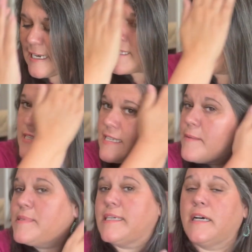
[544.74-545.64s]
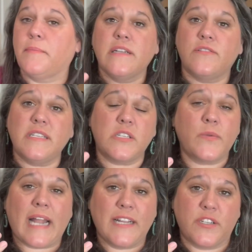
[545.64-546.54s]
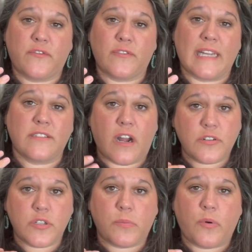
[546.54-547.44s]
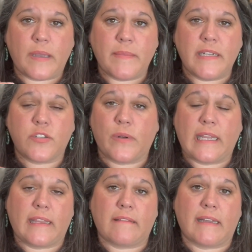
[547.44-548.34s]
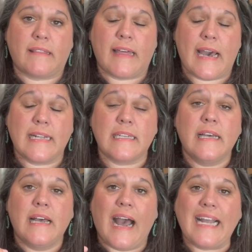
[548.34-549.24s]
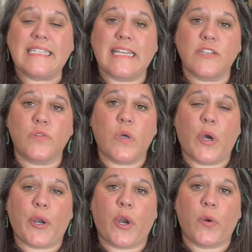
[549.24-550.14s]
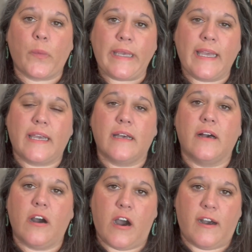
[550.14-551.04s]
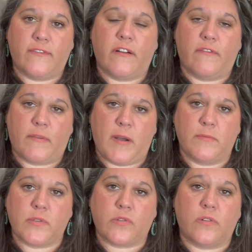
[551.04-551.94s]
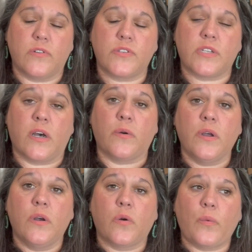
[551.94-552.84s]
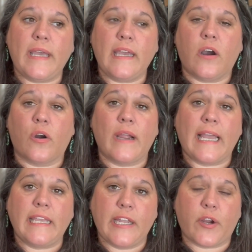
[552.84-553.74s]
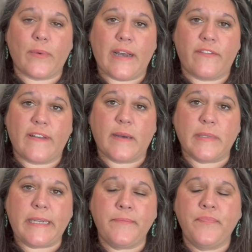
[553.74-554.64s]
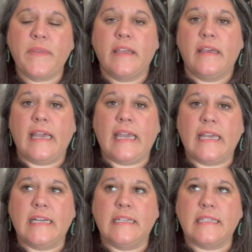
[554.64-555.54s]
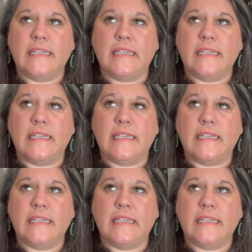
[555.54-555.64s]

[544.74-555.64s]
it's in the same tip. So this is what I do for like doctor's appointments or anything like that. I schedule on our week off from homeschool. So we are a year-round family, and